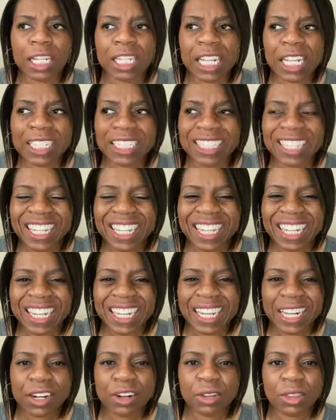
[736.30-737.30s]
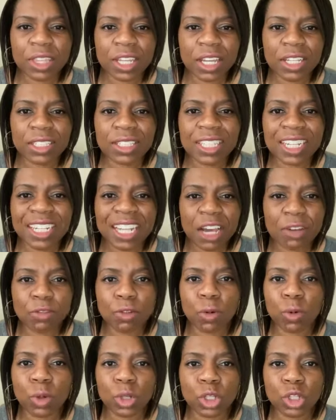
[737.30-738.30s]
it's the little things the
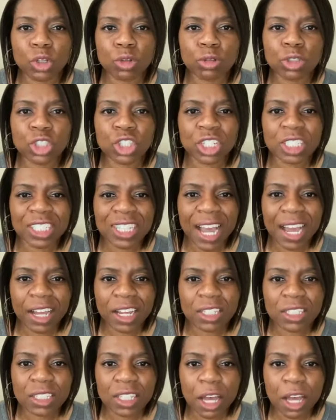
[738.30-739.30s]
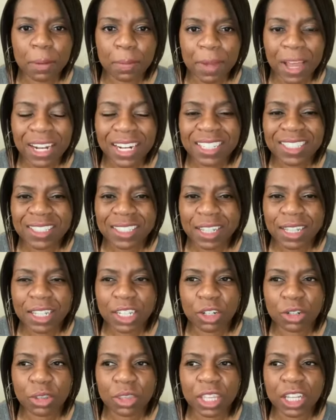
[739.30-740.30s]
devil will use to jack us up, and it's the
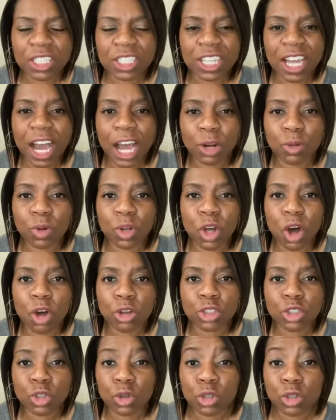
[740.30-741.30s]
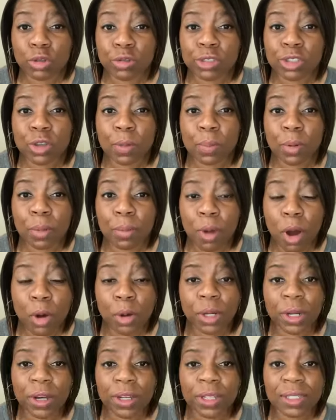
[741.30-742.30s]
little things God will also use to
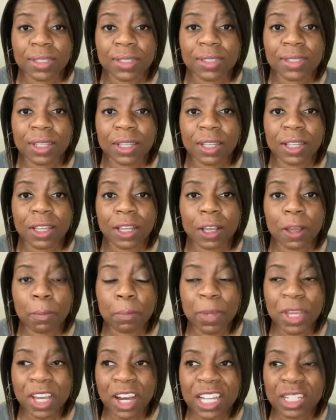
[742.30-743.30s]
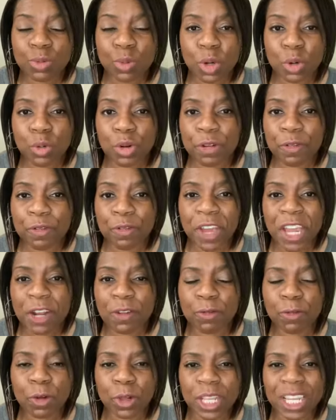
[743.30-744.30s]
promote us. Because when we're
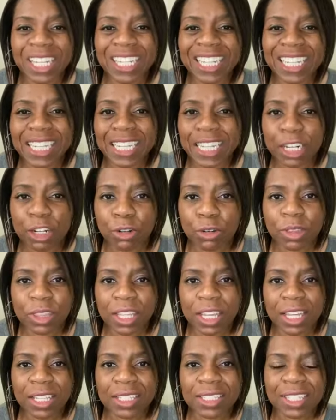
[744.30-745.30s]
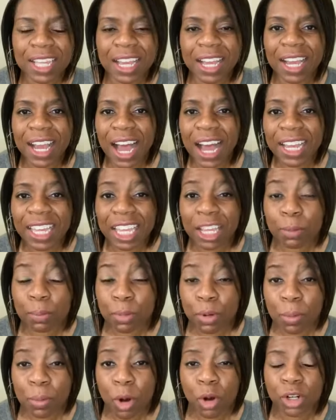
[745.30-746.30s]
faithful in the little things, then God can
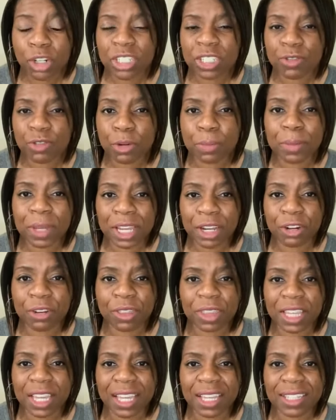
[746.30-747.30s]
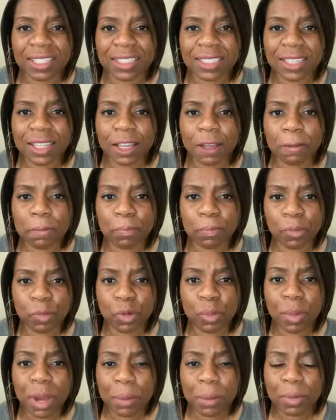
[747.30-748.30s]
promote us for bigger things.
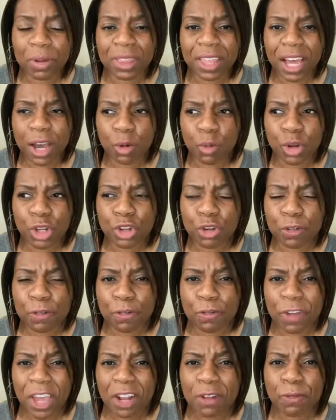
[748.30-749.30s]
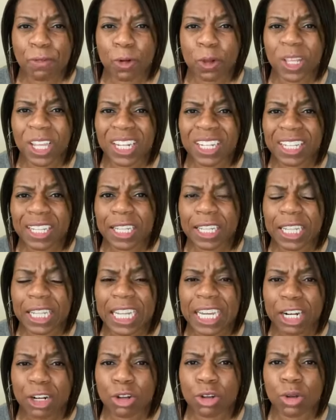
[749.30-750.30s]
Remember that. When you're faithful in the
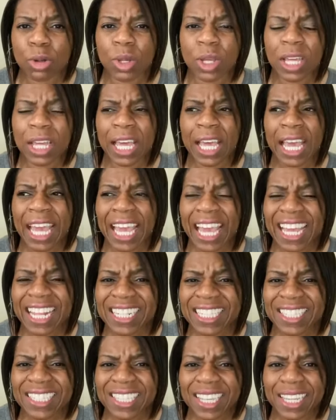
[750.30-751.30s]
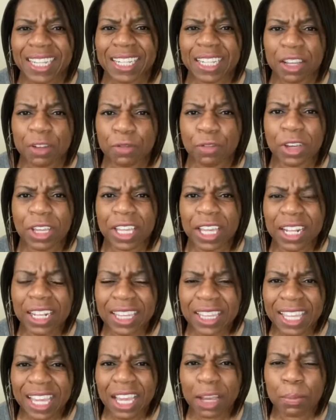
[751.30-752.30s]
little
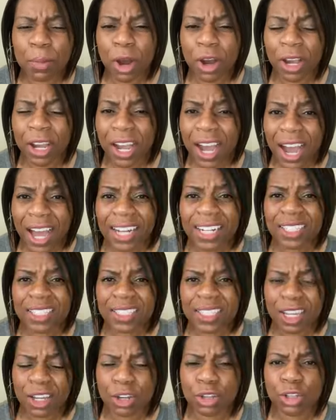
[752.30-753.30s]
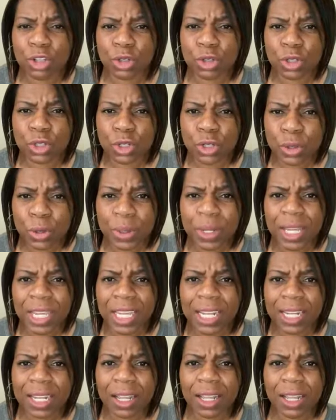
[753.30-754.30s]
insignificant thing, but God is telling you to do
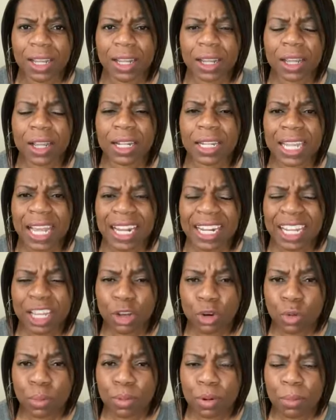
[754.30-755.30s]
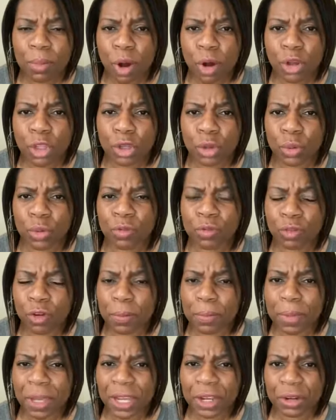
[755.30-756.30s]
it, then he will promote you
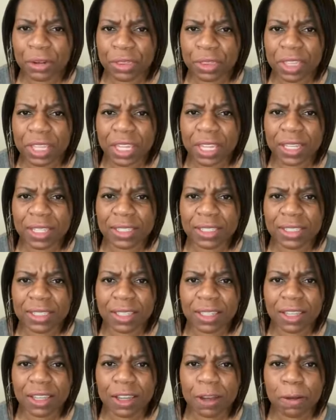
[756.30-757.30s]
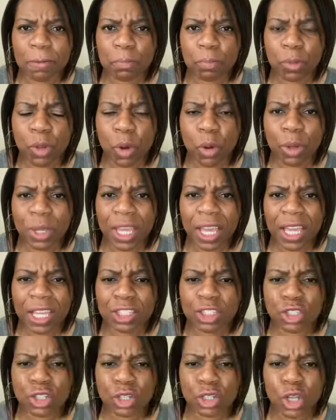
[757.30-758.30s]
for bigger things. Okay?
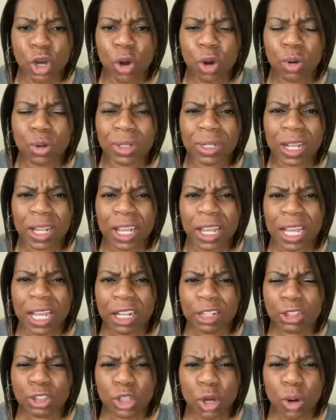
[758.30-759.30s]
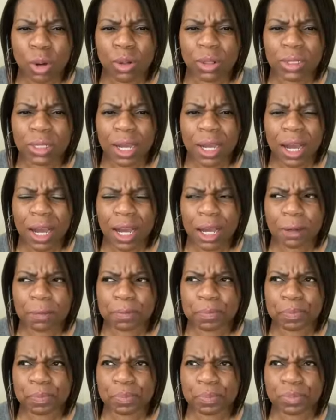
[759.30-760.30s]
So don't don't
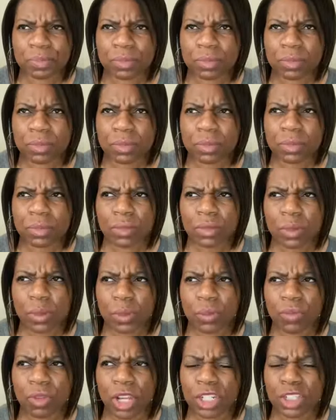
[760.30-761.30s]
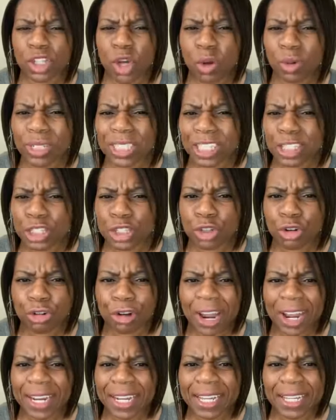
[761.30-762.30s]
um don't
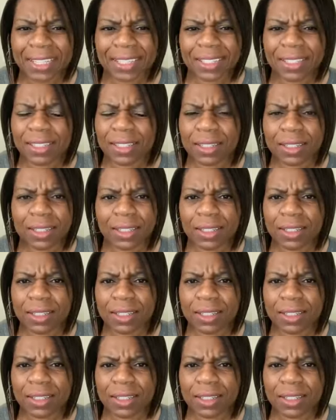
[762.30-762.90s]
discredit